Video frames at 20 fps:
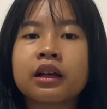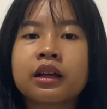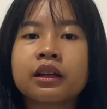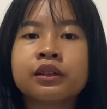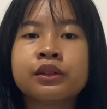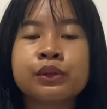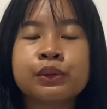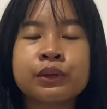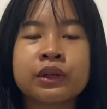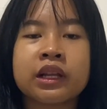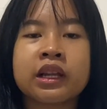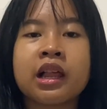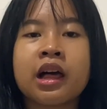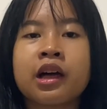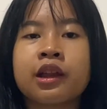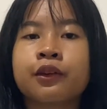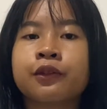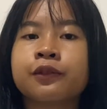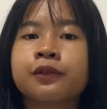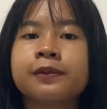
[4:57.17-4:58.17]
do a lot
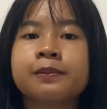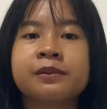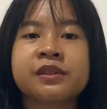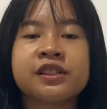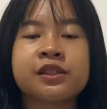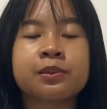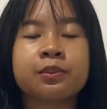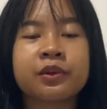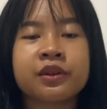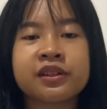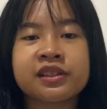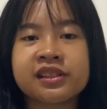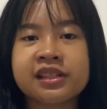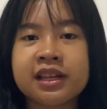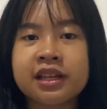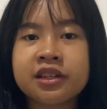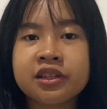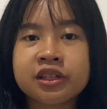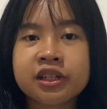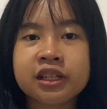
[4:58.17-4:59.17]
of
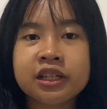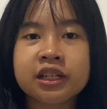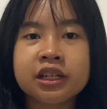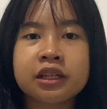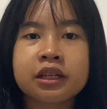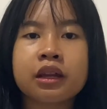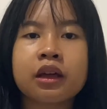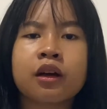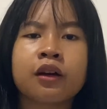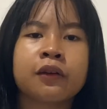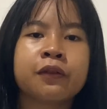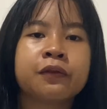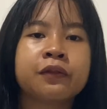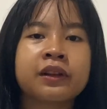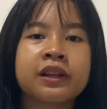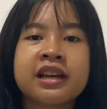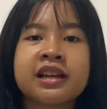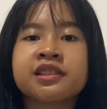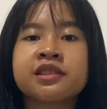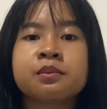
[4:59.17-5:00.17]
mispronunciation of
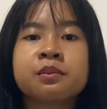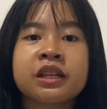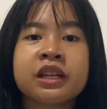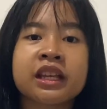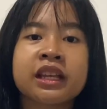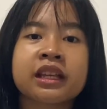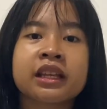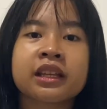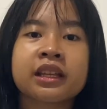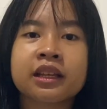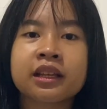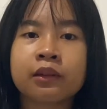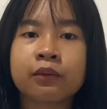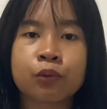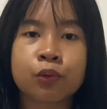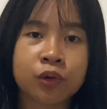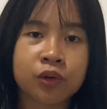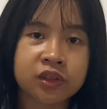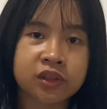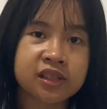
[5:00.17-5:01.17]
less meaning
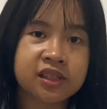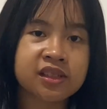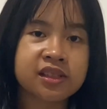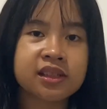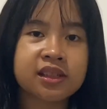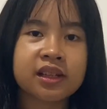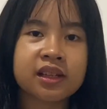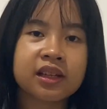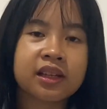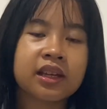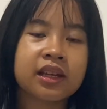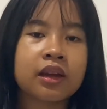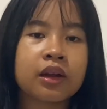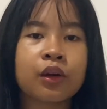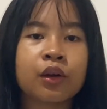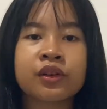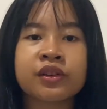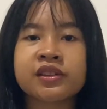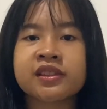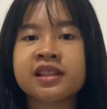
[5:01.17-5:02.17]
words
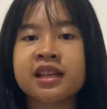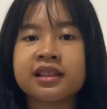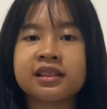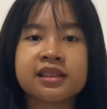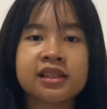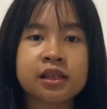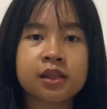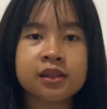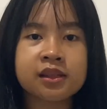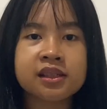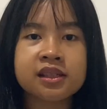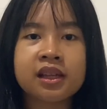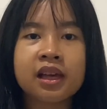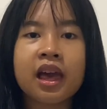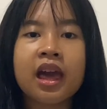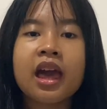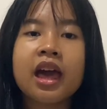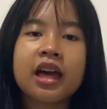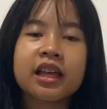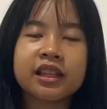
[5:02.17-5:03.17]
or sentence.
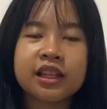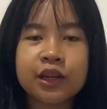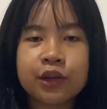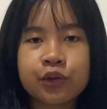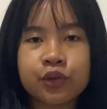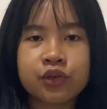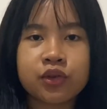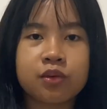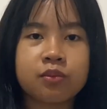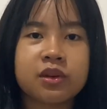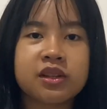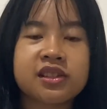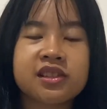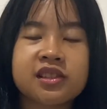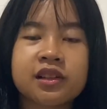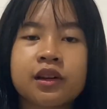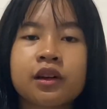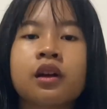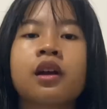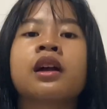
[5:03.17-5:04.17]
Thank you so much,
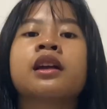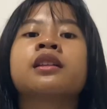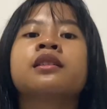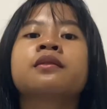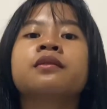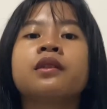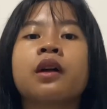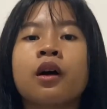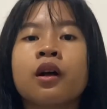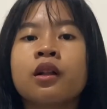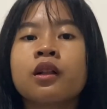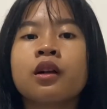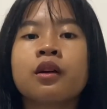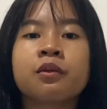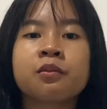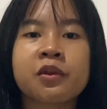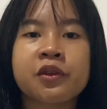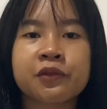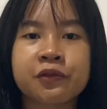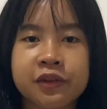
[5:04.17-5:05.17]
sir, and all of
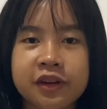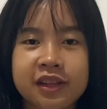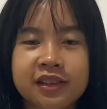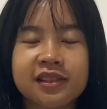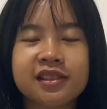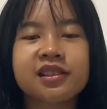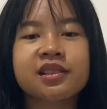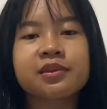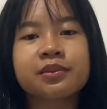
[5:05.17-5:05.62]
my friends.